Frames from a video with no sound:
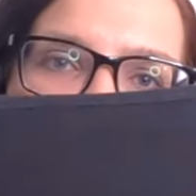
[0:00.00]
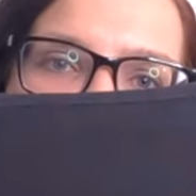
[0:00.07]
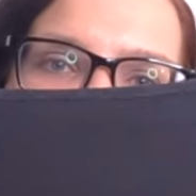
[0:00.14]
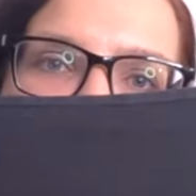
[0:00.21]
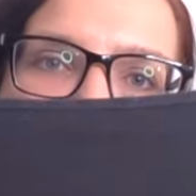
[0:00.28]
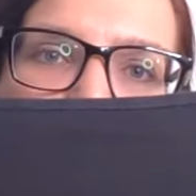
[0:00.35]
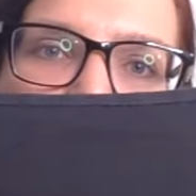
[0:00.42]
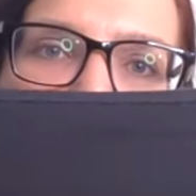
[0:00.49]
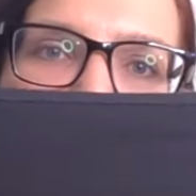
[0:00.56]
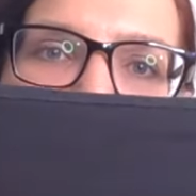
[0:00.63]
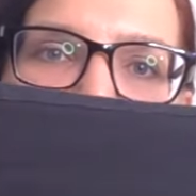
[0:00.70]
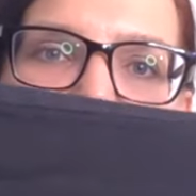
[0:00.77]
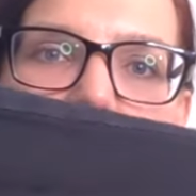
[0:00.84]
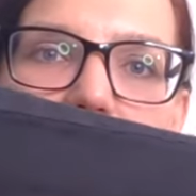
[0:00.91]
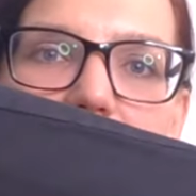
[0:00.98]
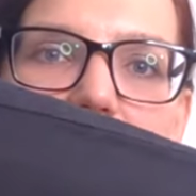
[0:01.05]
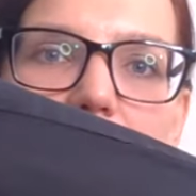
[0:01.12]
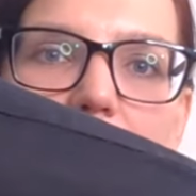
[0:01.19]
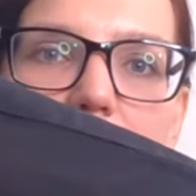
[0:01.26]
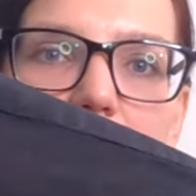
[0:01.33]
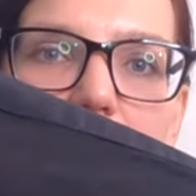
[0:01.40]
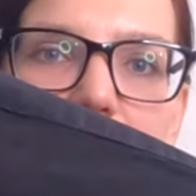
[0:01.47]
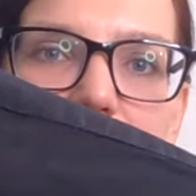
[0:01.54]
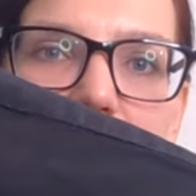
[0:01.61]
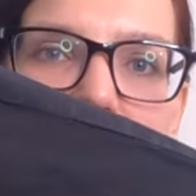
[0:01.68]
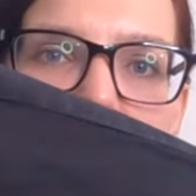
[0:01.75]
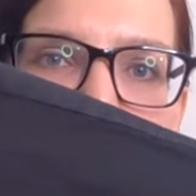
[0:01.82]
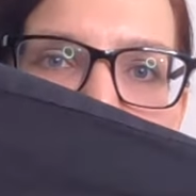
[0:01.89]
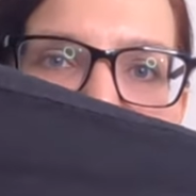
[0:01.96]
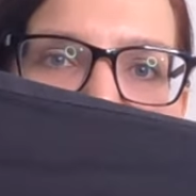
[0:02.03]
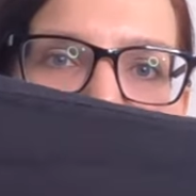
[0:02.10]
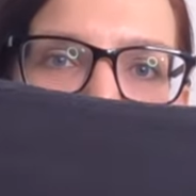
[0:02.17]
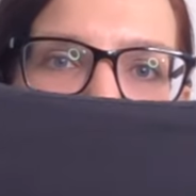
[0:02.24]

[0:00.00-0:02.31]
love a good flare leg.